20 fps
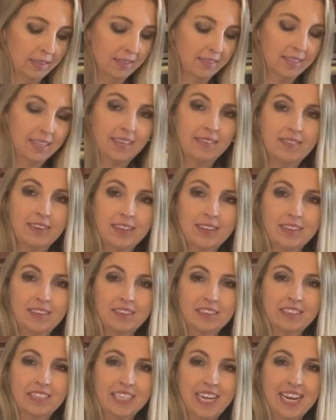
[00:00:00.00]
just give it a
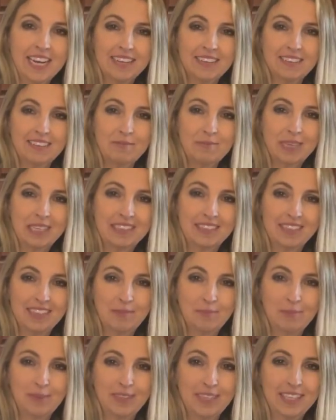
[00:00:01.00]
little shake to mix it
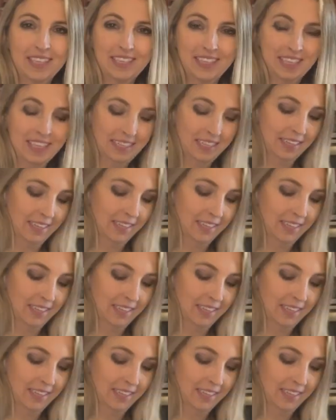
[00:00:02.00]
up really good.